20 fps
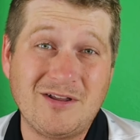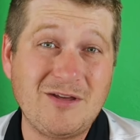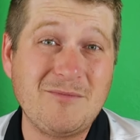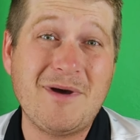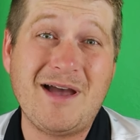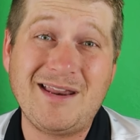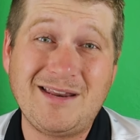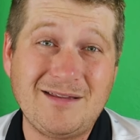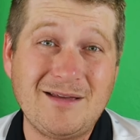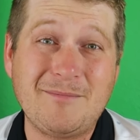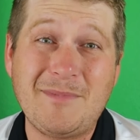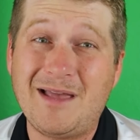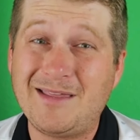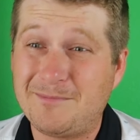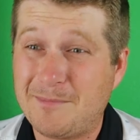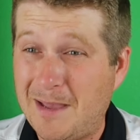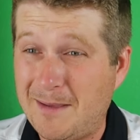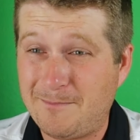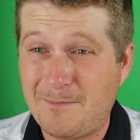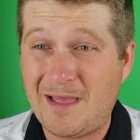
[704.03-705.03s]
It might
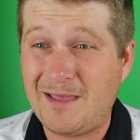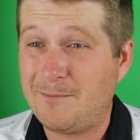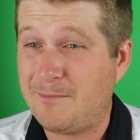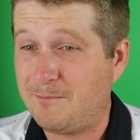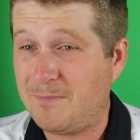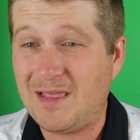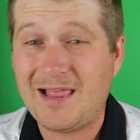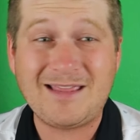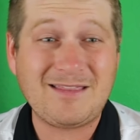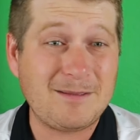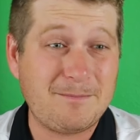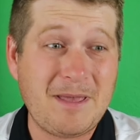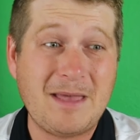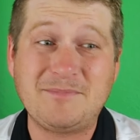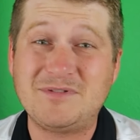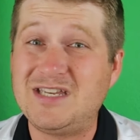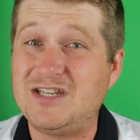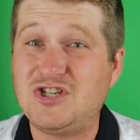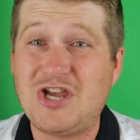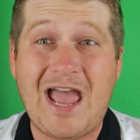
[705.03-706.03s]
be like the
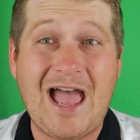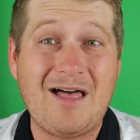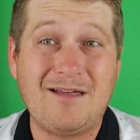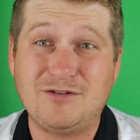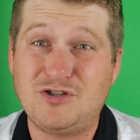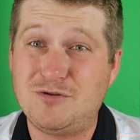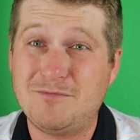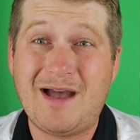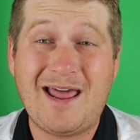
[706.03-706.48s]
Pepsi challenge.